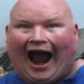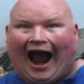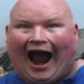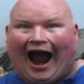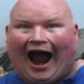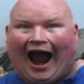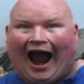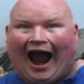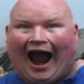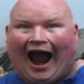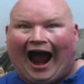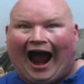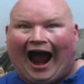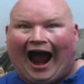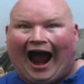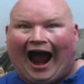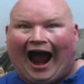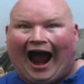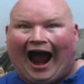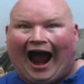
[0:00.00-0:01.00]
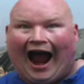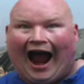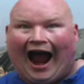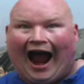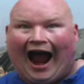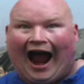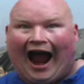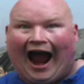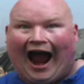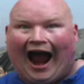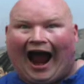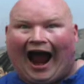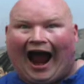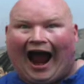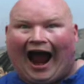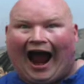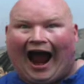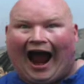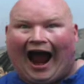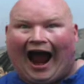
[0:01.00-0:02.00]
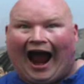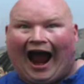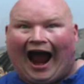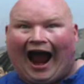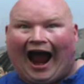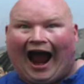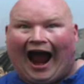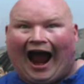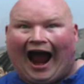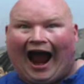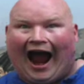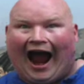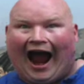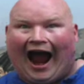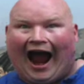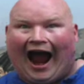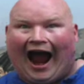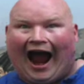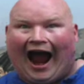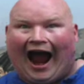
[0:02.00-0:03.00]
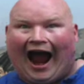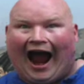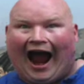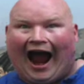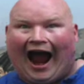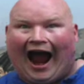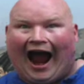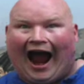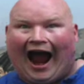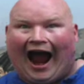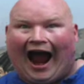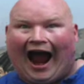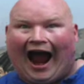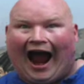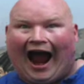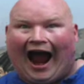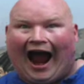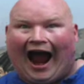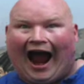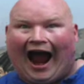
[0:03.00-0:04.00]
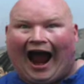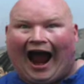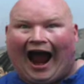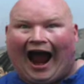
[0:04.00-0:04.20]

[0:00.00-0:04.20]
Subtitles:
(no lip movement)